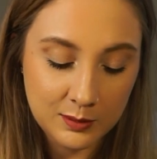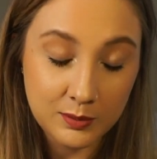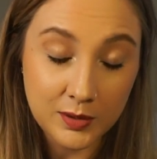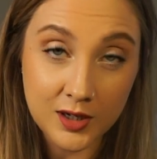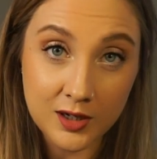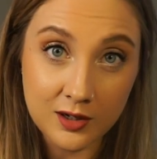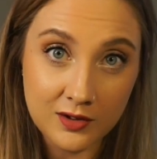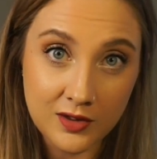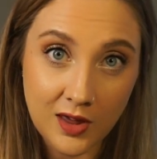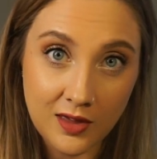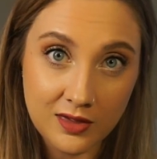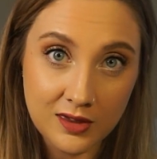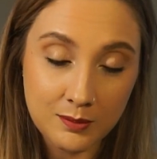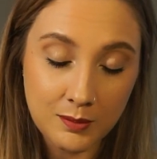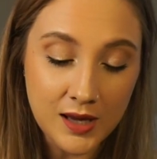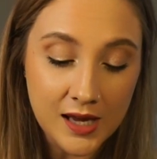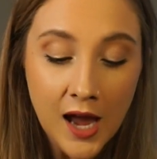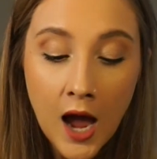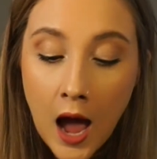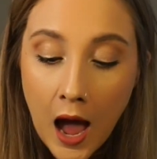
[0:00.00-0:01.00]
better at that than
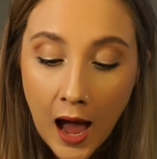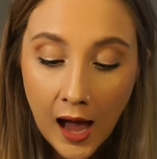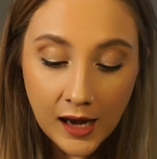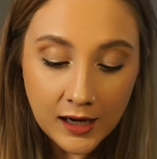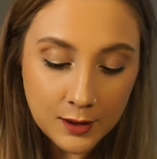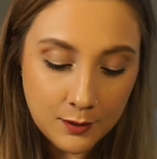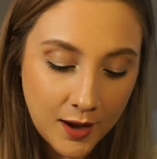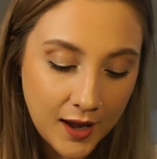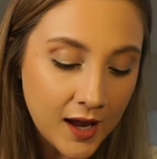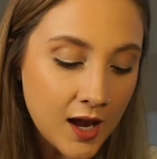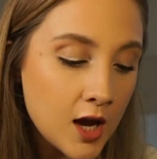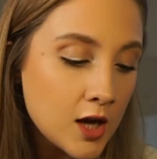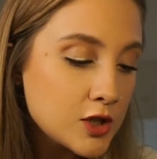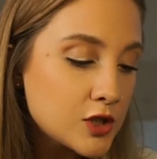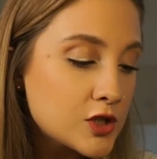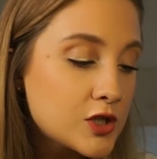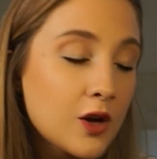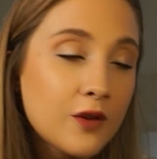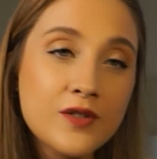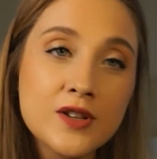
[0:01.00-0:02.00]
me. Anyway,
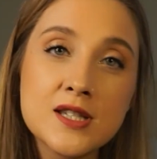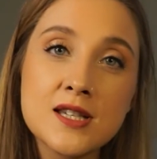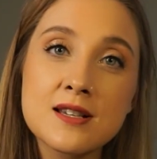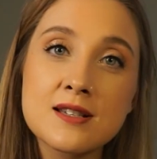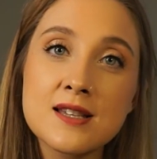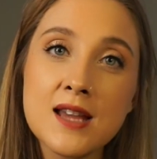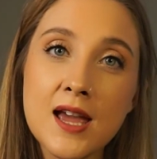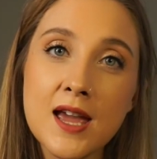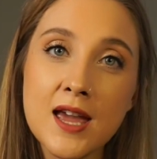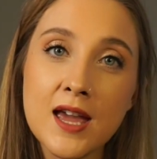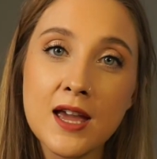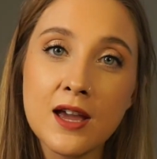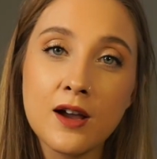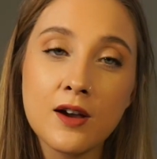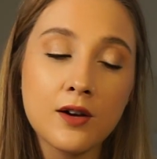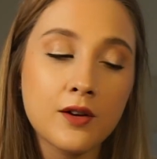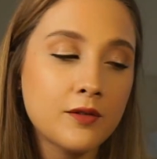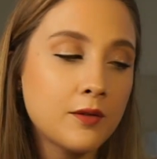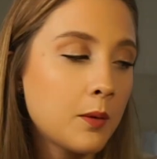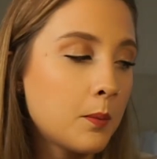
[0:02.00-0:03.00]
so this is
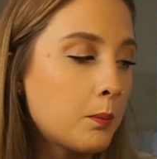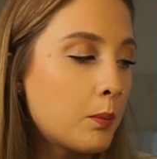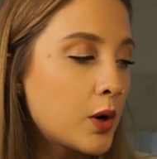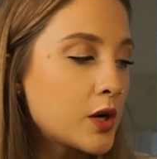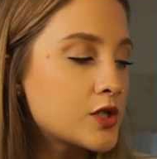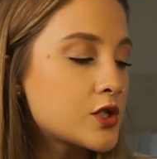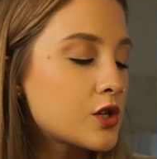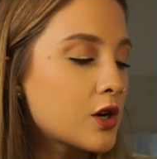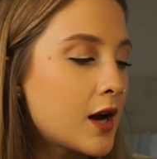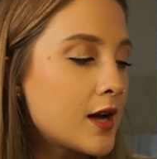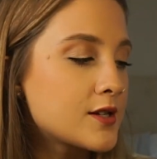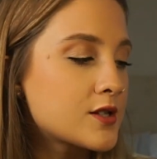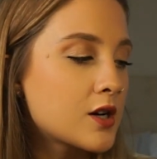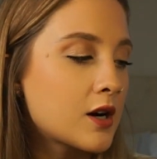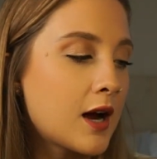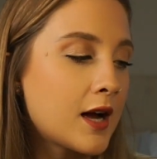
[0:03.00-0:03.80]
a moisturizer.